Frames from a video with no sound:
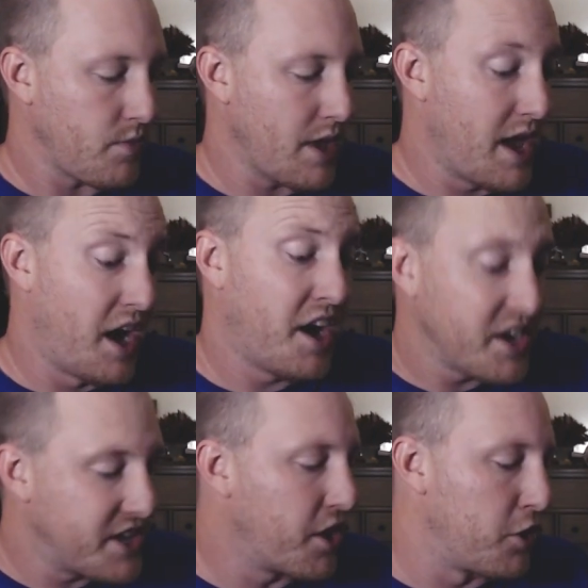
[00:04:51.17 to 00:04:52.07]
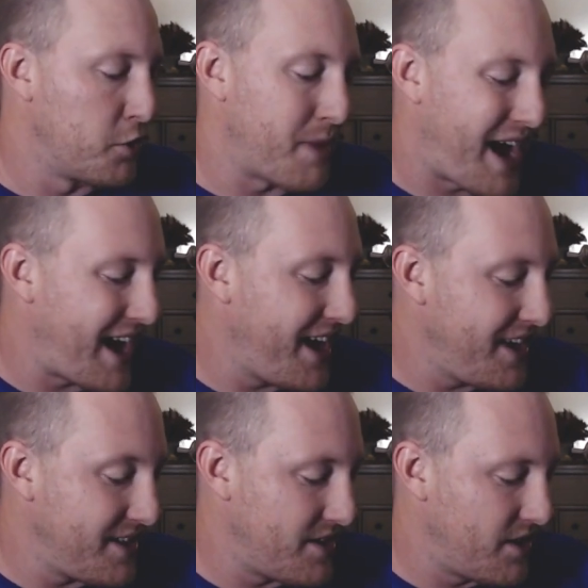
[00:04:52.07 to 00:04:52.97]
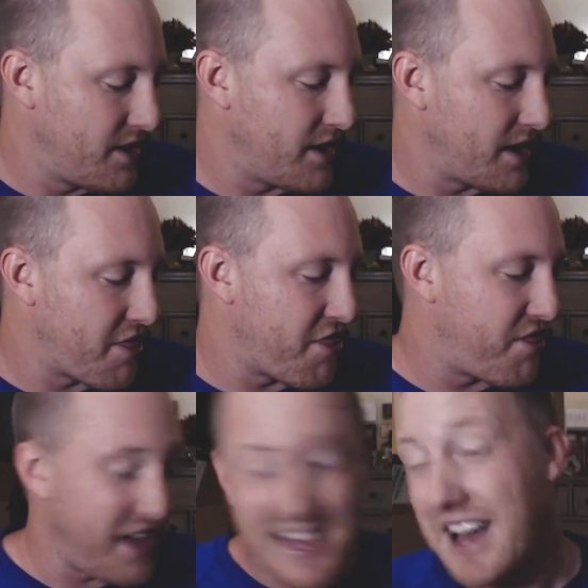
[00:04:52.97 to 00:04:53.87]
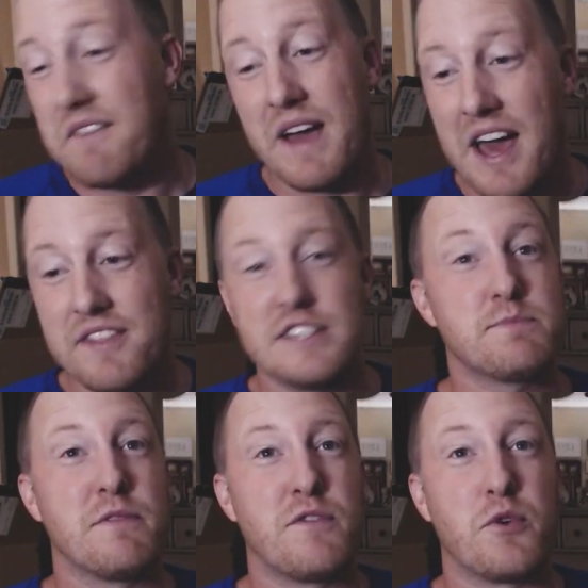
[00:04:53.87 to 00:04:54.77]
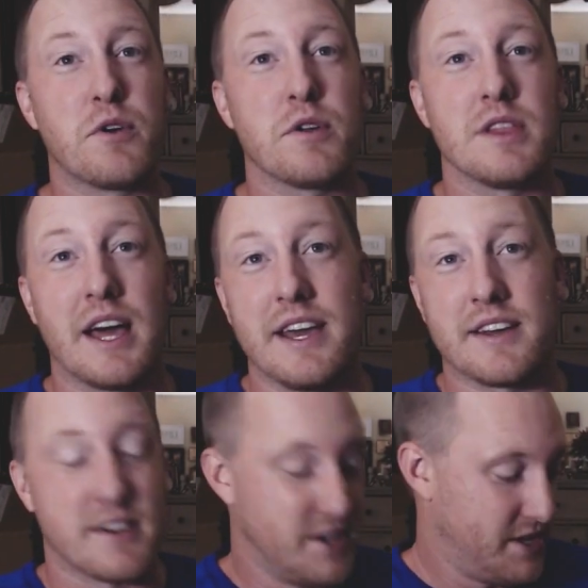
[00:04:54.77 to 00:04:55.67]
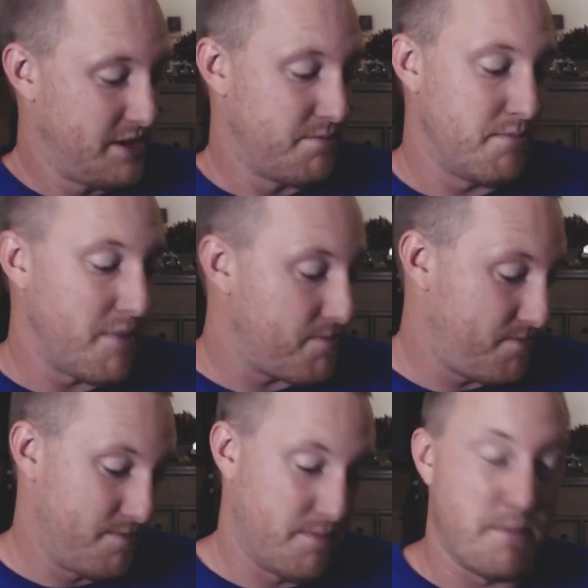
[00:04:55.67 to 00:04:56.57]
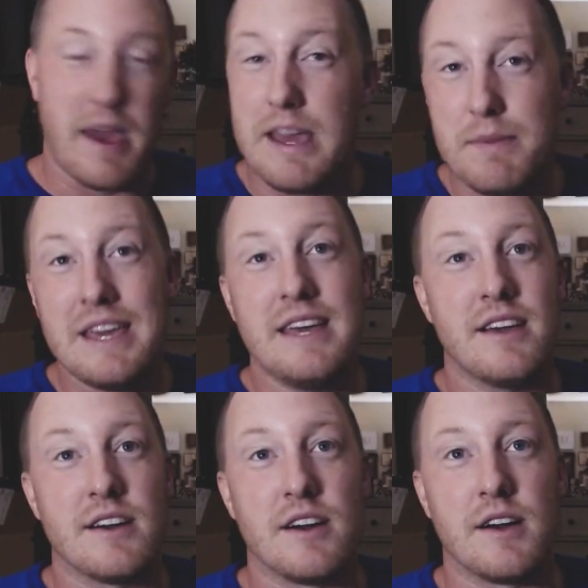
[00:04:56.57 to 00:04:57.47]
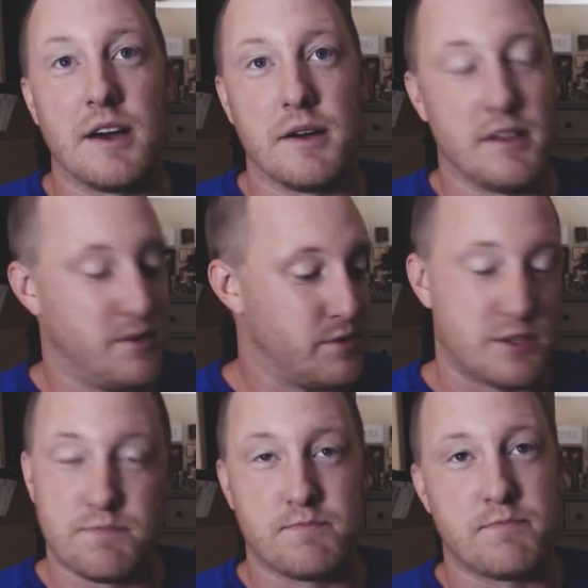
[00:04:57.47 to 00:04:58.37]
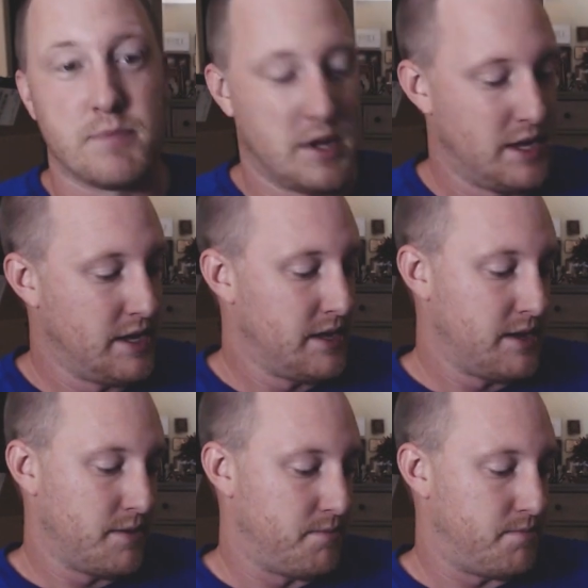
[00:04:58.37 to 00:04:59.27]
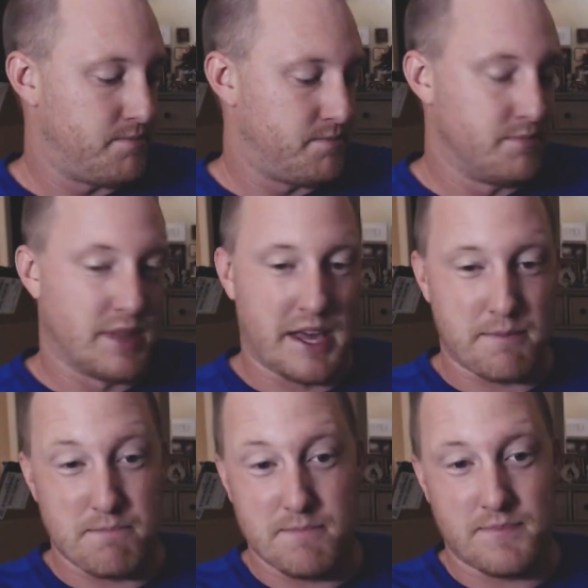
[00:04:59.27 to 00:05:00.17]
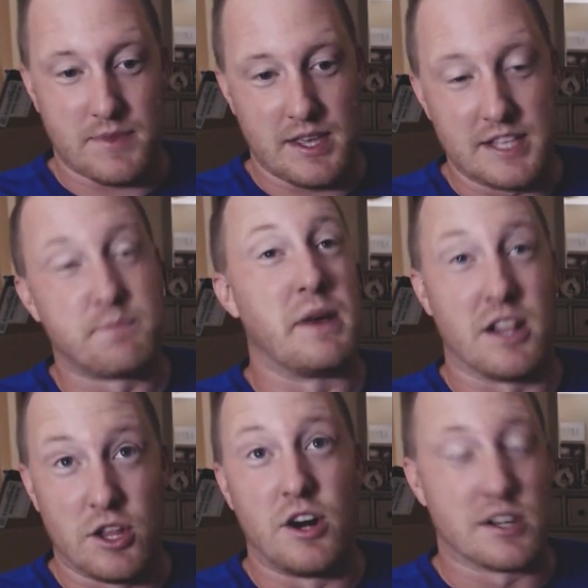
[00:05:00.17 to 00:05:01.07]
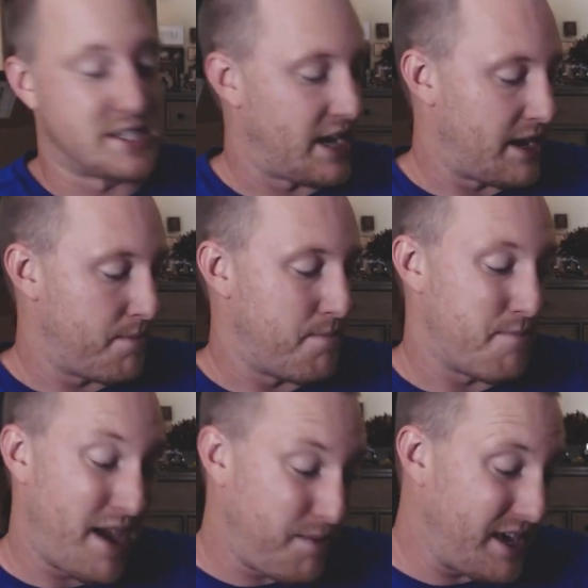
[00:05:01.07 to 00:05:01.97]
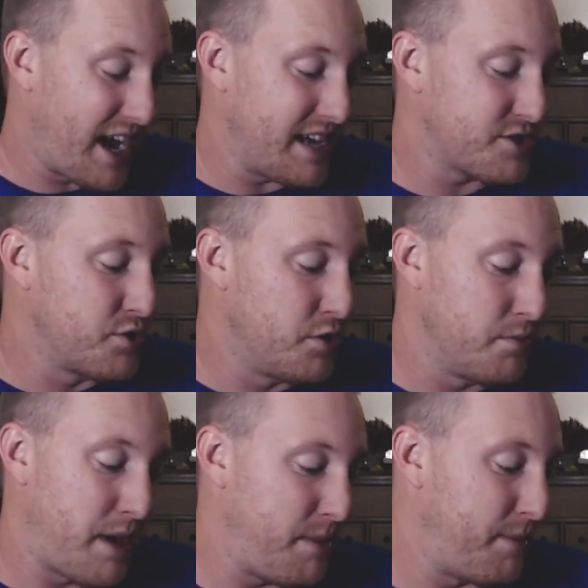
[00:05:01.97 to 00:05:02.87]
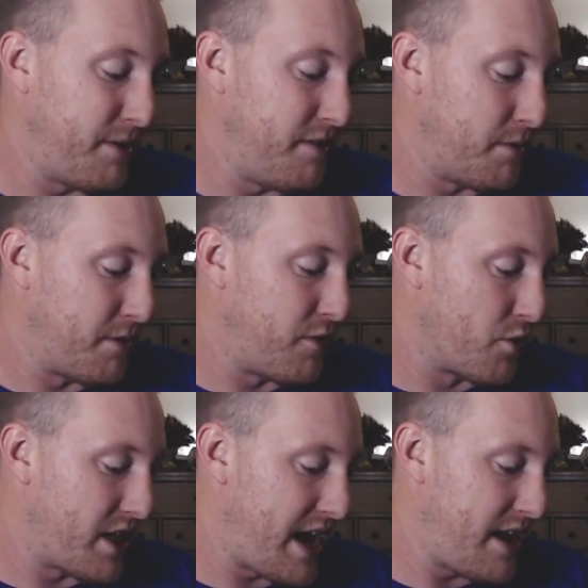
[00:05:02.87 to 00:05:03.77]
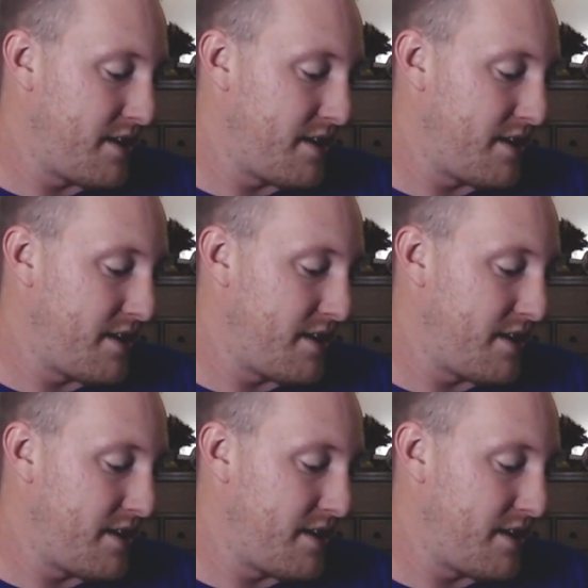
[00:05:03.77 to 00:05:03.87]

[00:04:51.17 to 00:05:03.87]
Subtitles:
Honeycomb, I think I've had this before. Like, maybe it was like, it's been a long time. Maybe high school, maybe even before that,